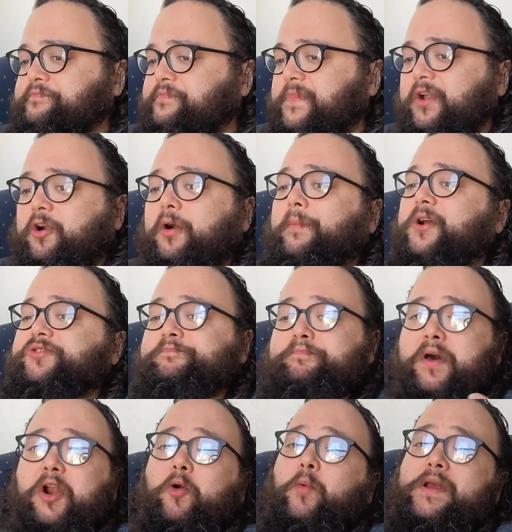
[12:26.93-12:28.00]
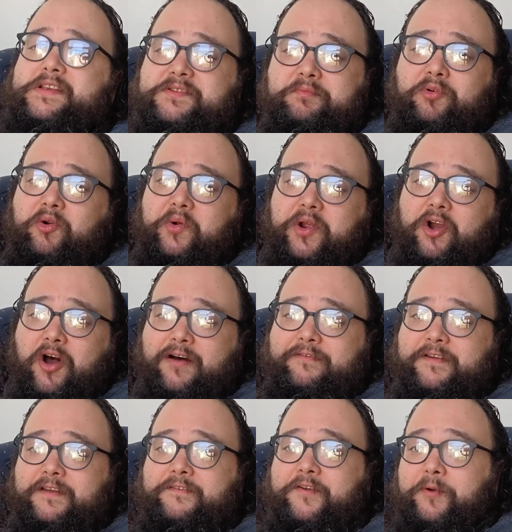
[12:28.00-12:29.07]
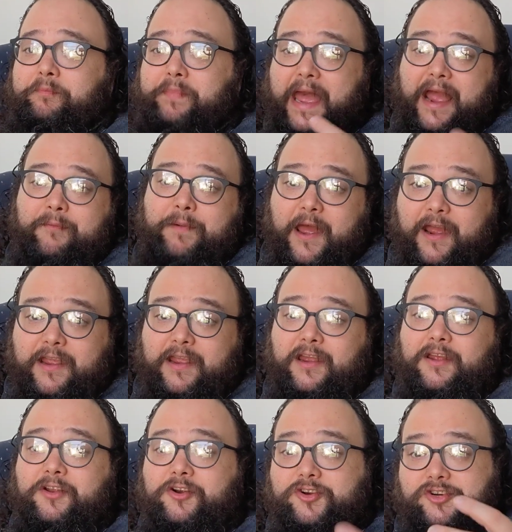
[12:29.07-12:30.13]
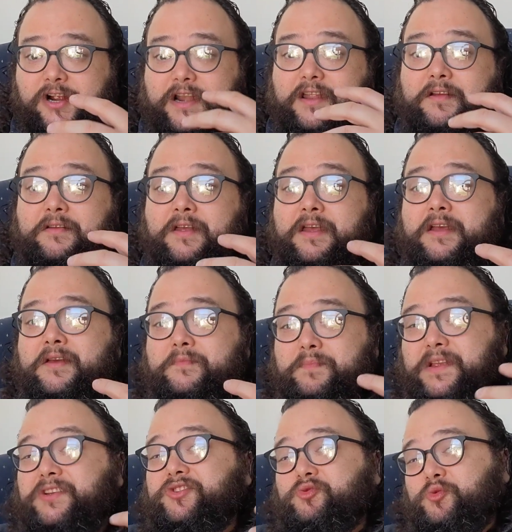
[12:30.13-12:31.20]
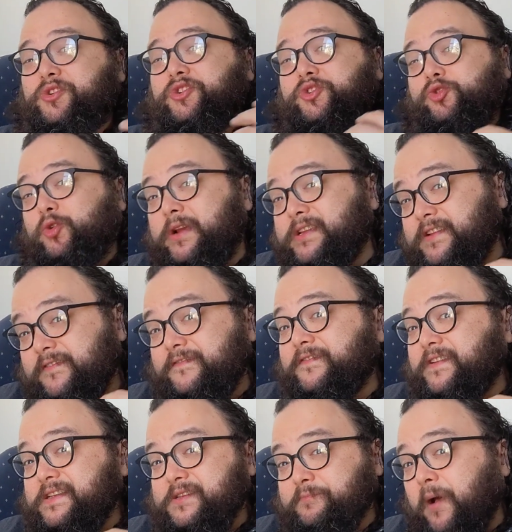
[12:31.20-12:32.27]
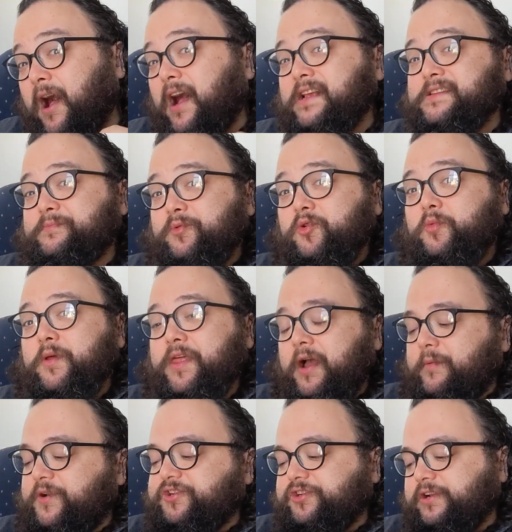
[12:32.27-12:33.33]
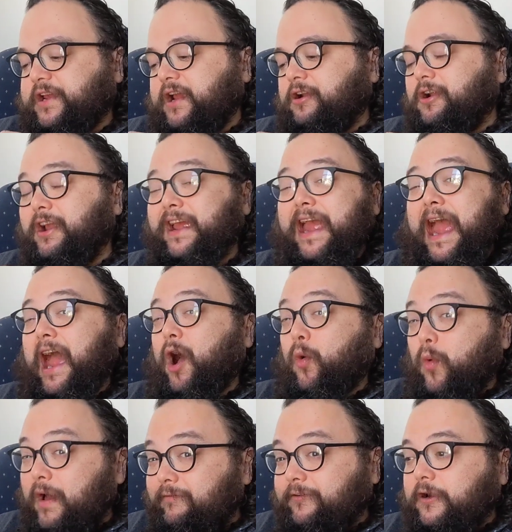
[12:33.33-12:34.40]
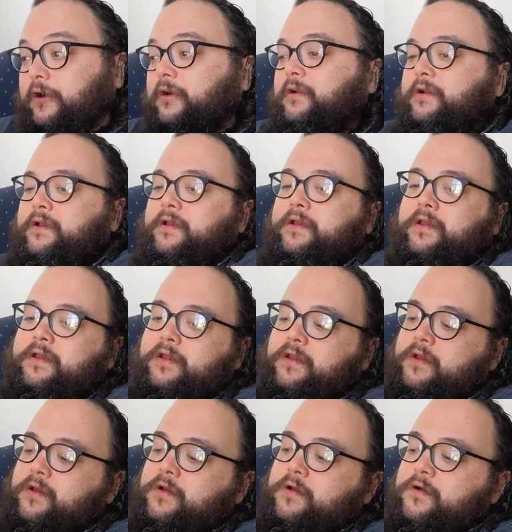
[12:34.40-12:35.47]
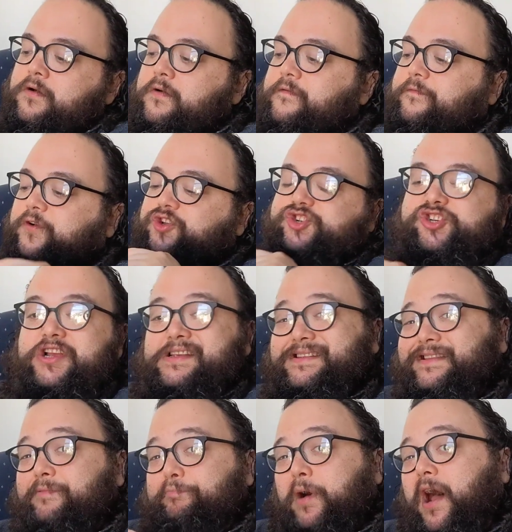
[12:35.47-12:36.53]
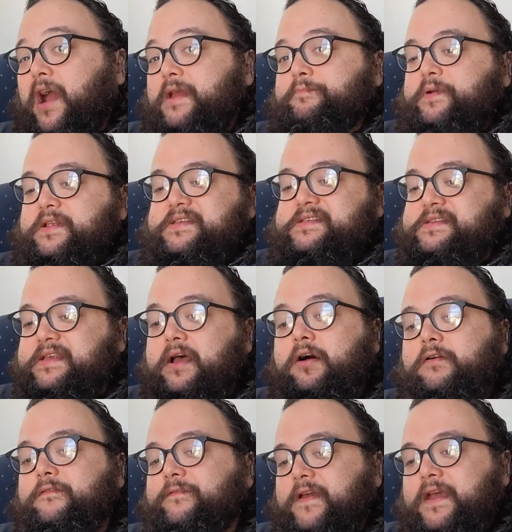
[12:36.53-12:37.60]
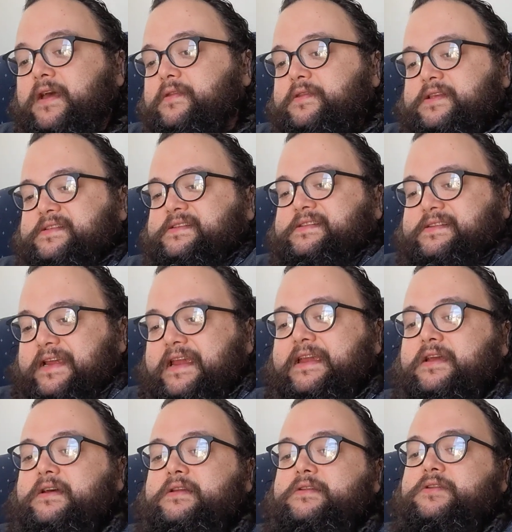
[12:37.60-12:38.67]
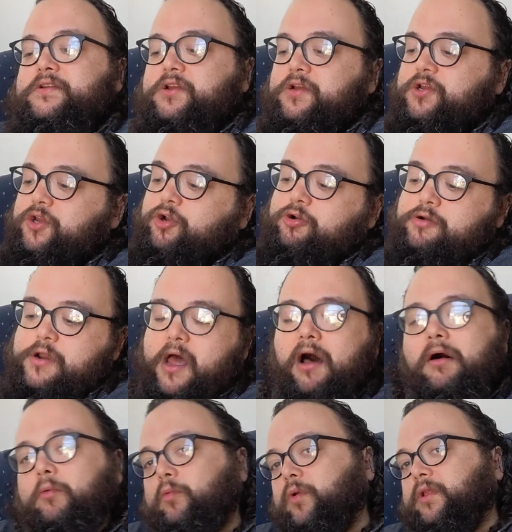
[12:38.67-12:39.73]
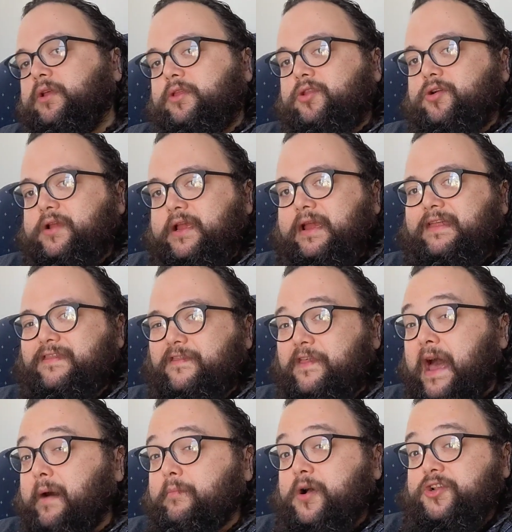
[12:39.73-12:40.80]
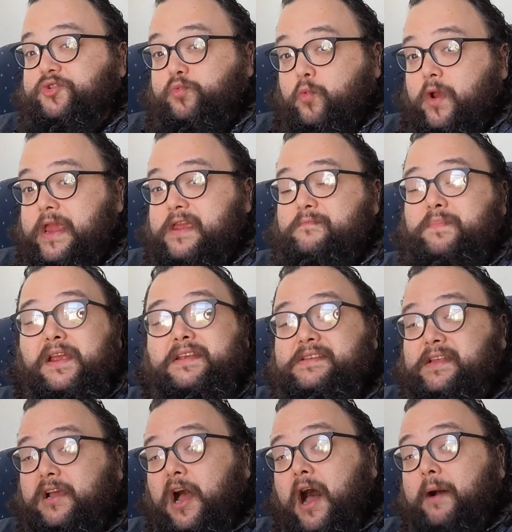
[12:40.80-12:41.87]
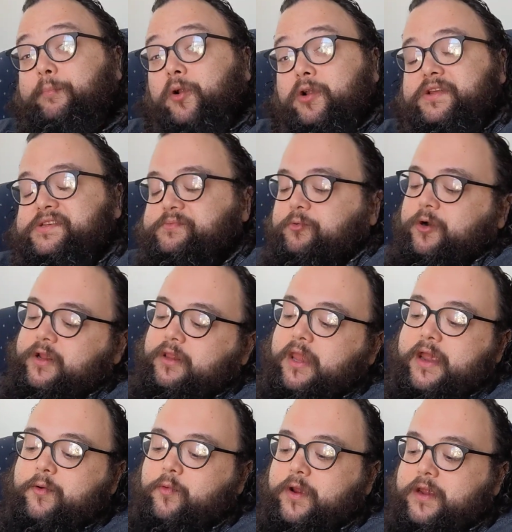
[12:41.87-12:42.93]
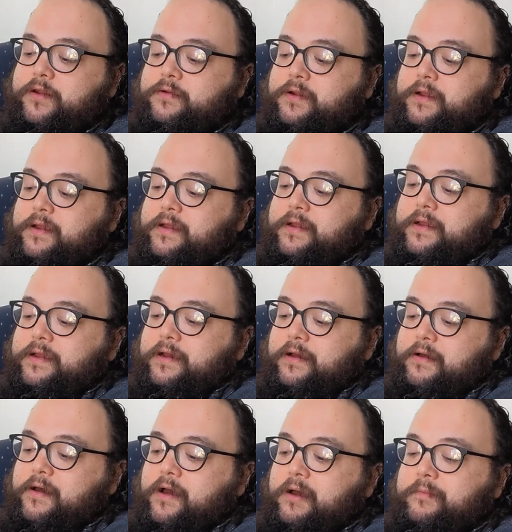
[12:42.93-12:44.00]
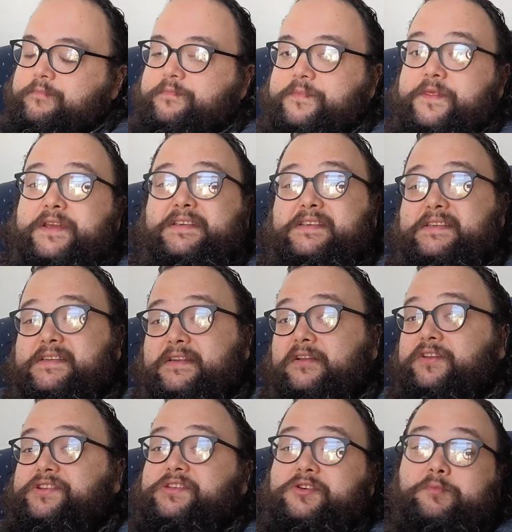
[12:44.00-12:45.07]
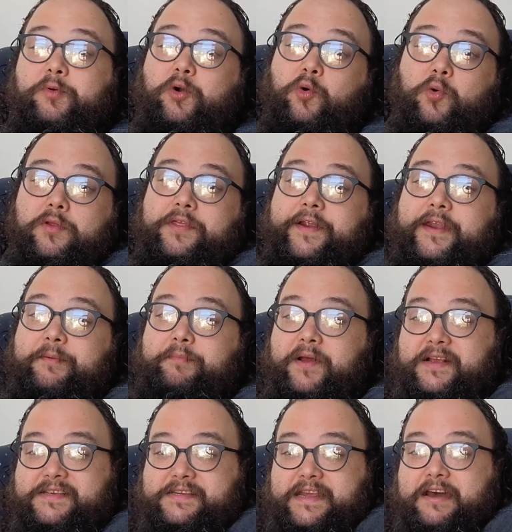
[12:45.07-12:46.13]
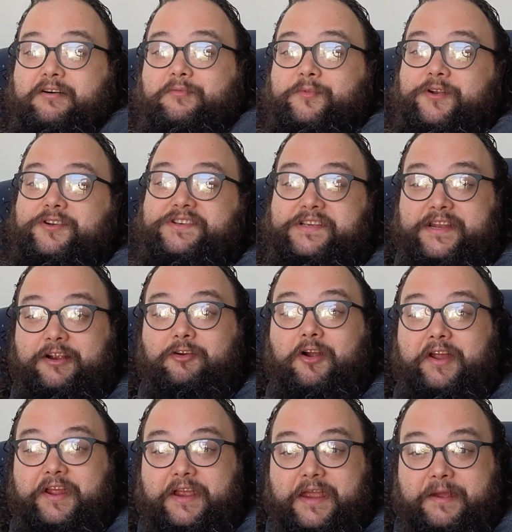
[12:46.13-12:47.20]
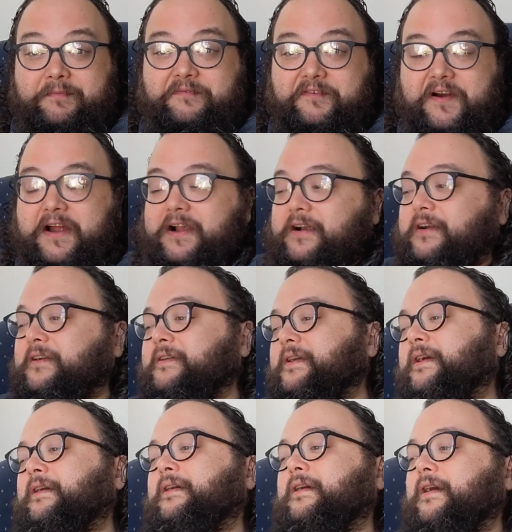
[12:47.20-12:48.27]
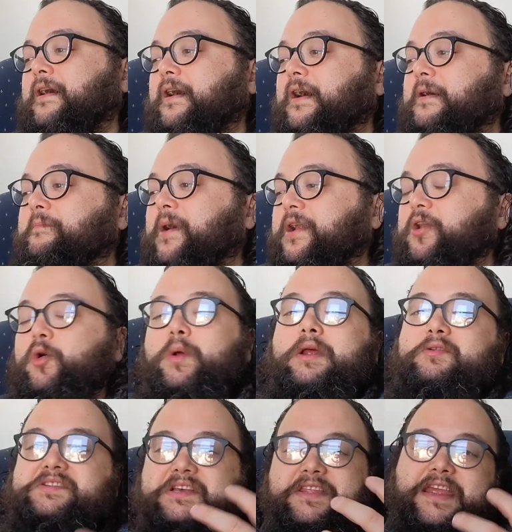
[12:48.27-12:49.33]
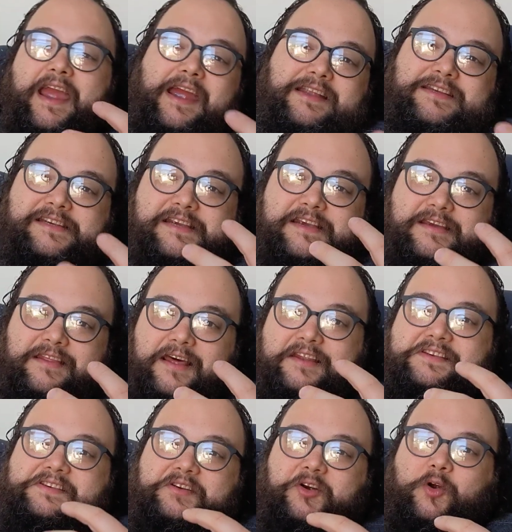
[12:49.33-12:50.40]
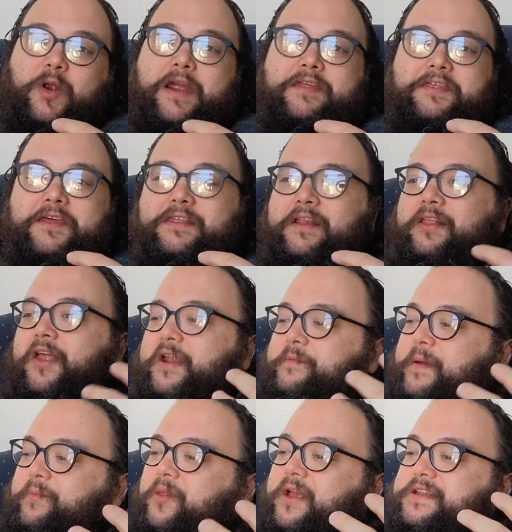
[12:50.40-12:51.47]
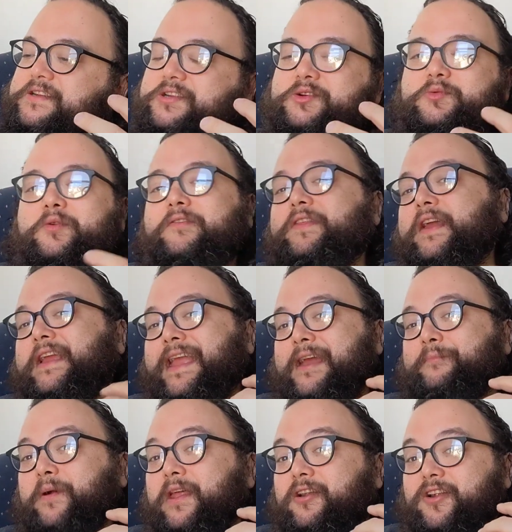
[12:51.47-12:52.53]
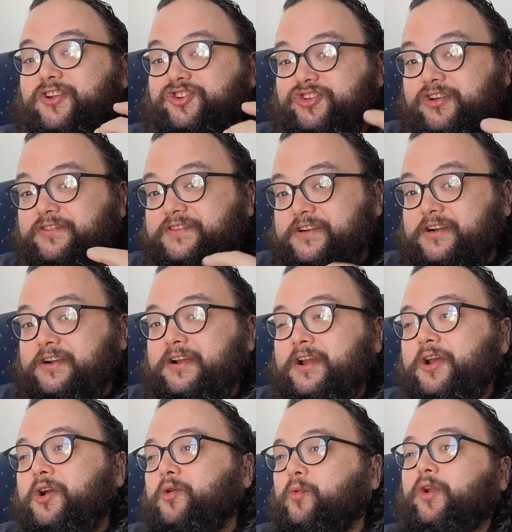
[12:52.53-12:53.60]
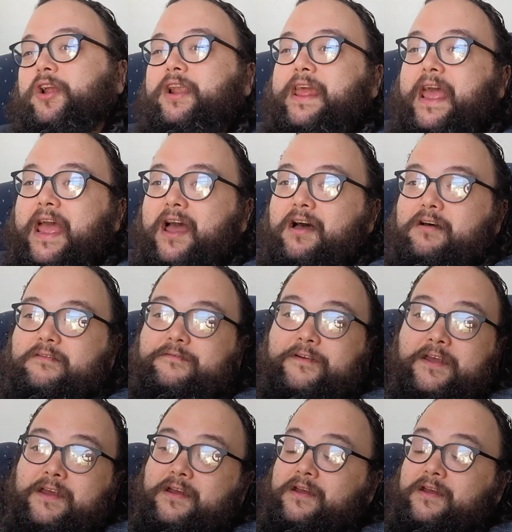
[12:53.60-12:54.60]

There are much better ways of brewing coffee if you're backpacking and you're trying to be as restrictive as possible with how much you're carrying. However, for just the pipe itself and the stand, you're not really looking at that much weight, because the copper is pretty lightweight. This is still a super cool thing to bust out when you're sitting around a campfire. I know when I was on the AT, that is a great thing that a lot of people like to do if they camp out at a shelter, where you're going to have,